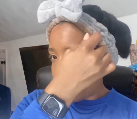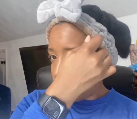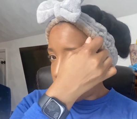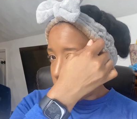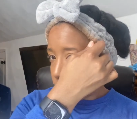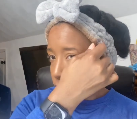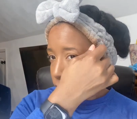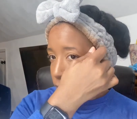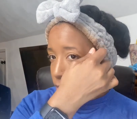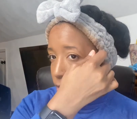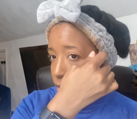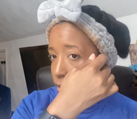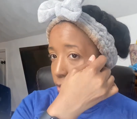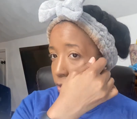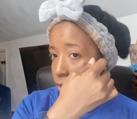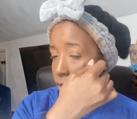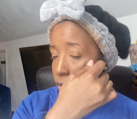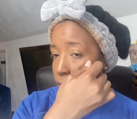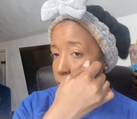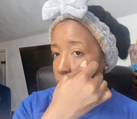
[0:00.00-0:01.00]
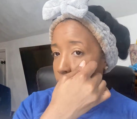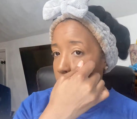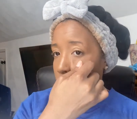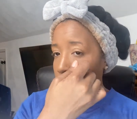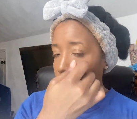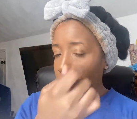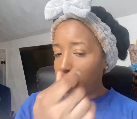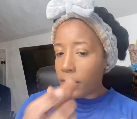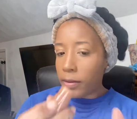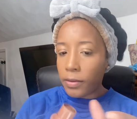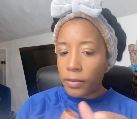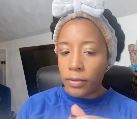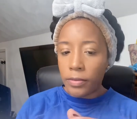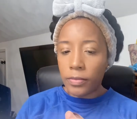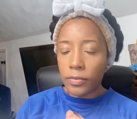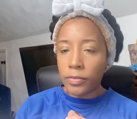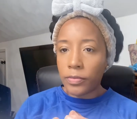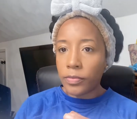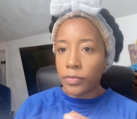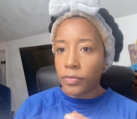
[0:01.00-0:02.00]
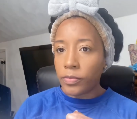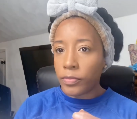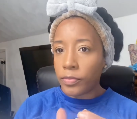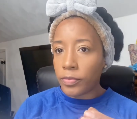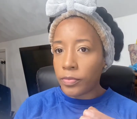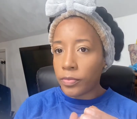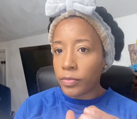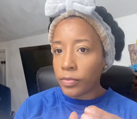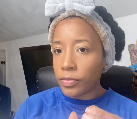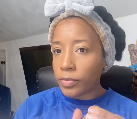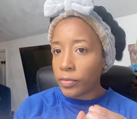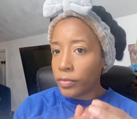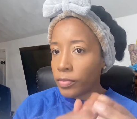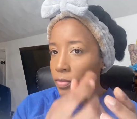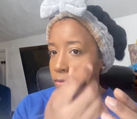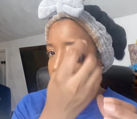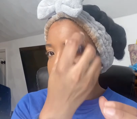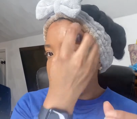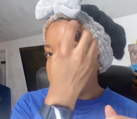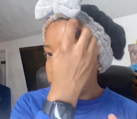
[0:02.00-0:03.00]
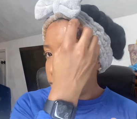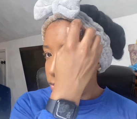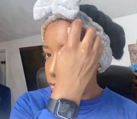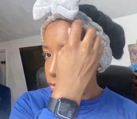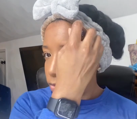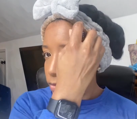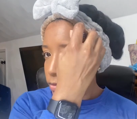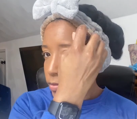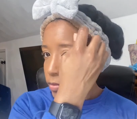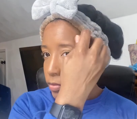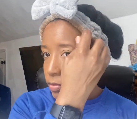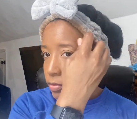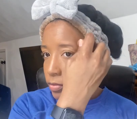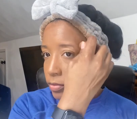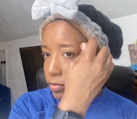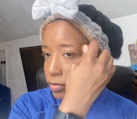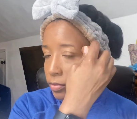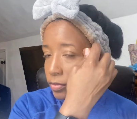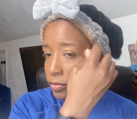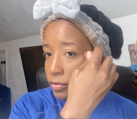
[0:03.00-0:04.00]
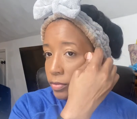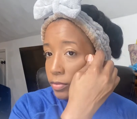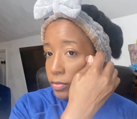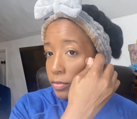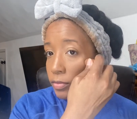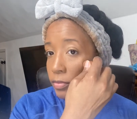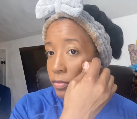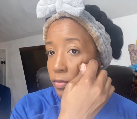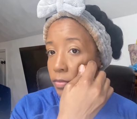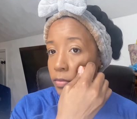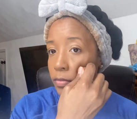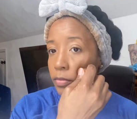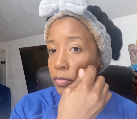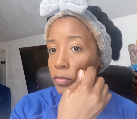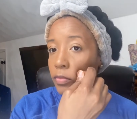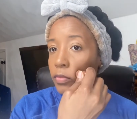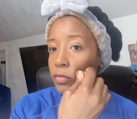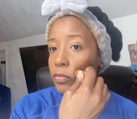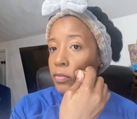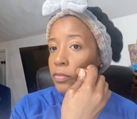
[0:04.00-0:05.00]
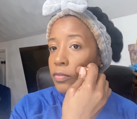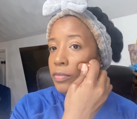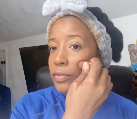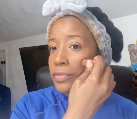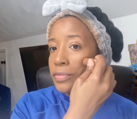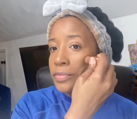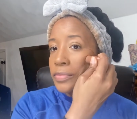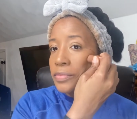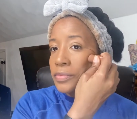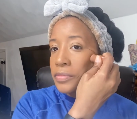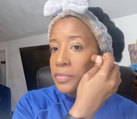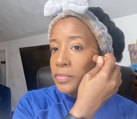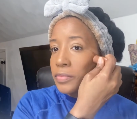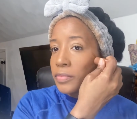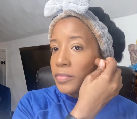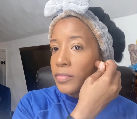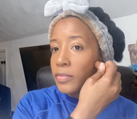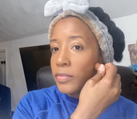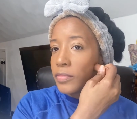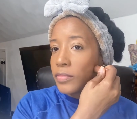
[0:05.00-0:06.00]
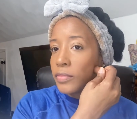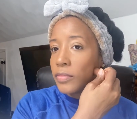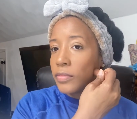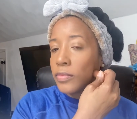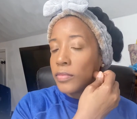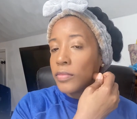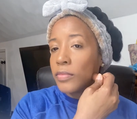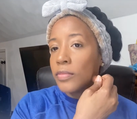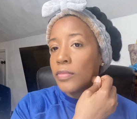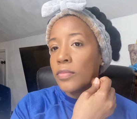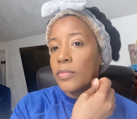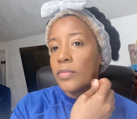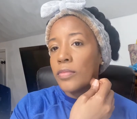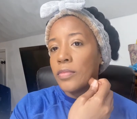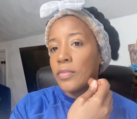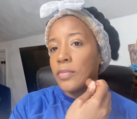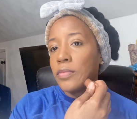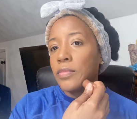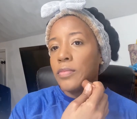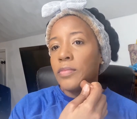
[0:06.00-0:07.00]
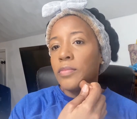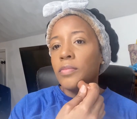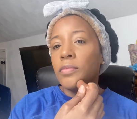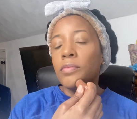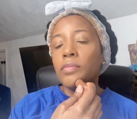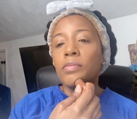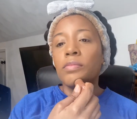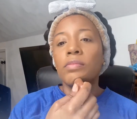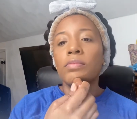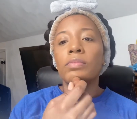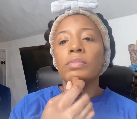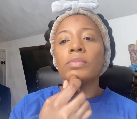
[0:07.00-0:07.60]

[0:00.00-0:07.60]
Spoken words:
Nothing is said.